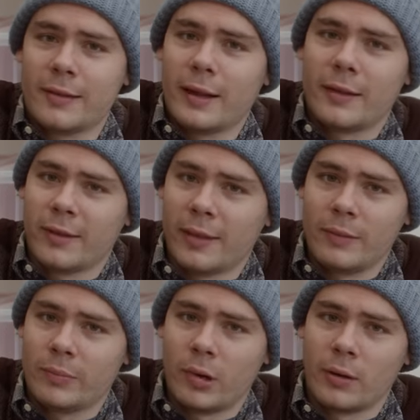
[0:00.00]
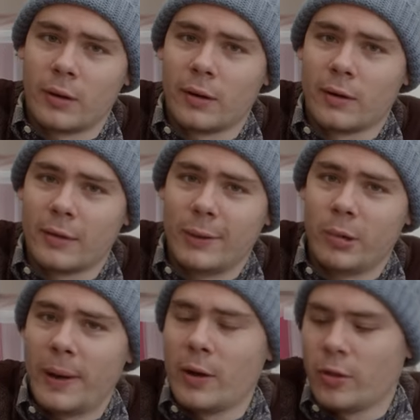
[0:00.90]
sense that they'd broken. They were
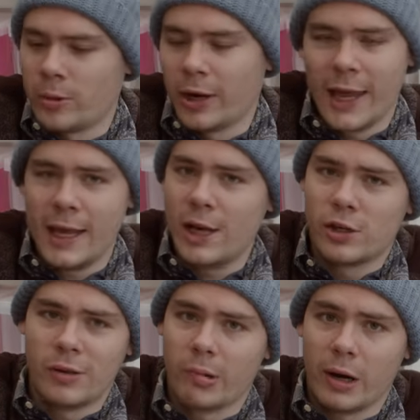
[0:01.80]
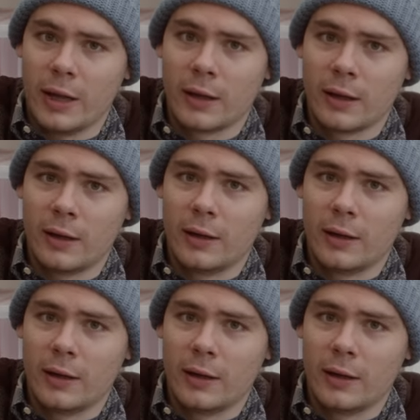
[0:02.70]
about the right age to break.